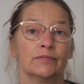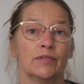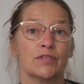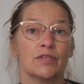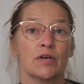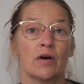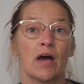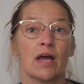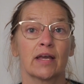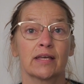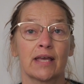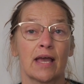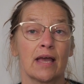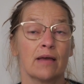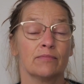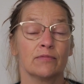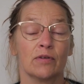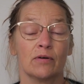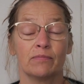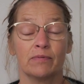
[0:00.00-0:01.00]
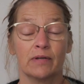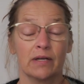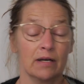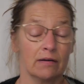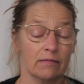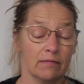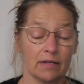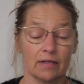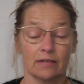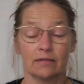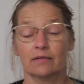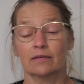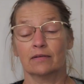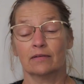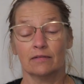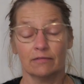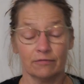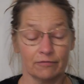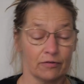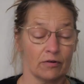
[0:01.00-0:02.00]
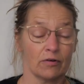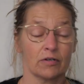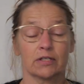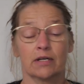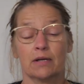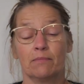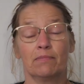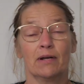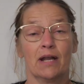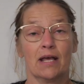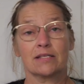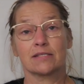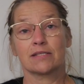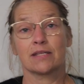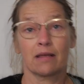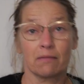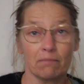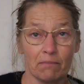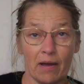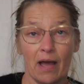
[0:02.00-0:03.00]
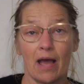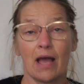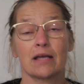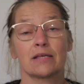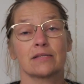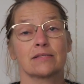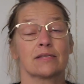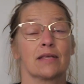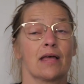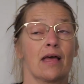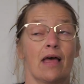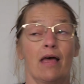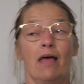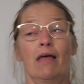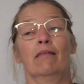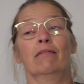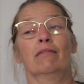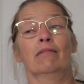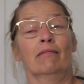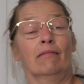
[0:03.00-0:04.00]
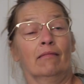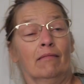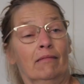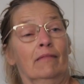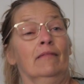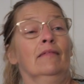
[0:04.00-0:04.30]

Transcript: So I came up here with 40 plastic bags and